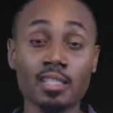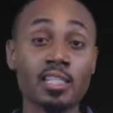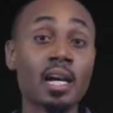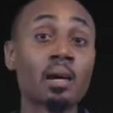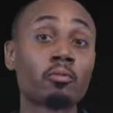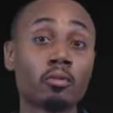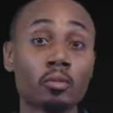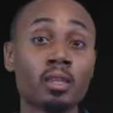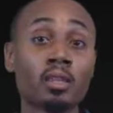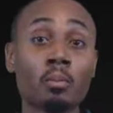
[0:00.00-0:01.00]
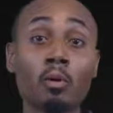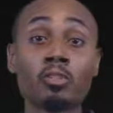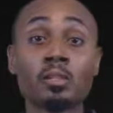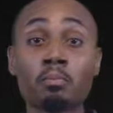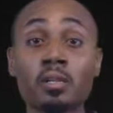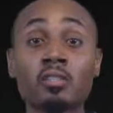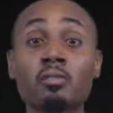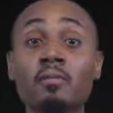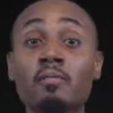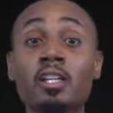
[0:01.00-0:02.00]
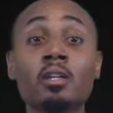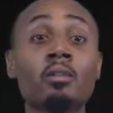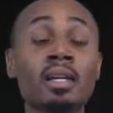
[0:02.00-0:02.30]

Job growth in the motion picture and video